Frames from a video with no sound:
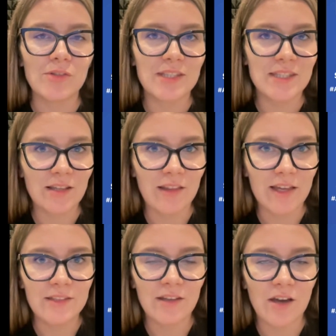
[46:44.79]

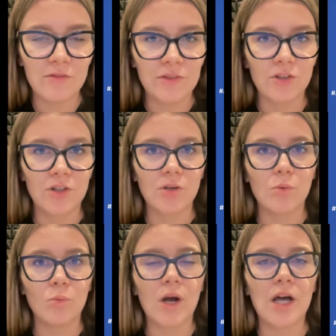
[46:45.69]
select after
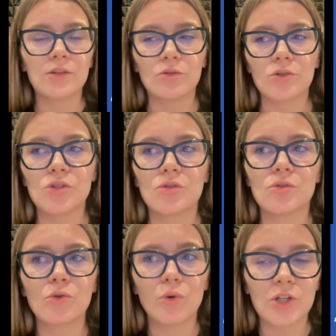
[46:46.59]
one or
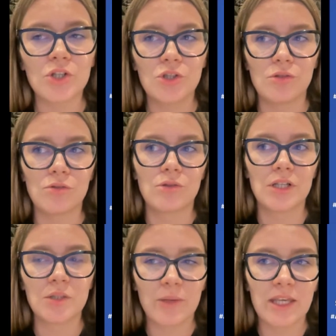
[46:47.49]
two questions or
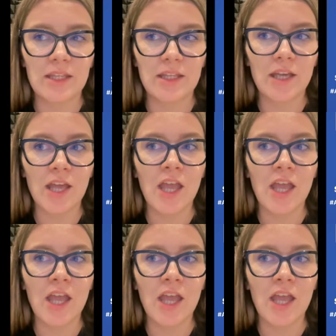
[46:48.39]
at the beginning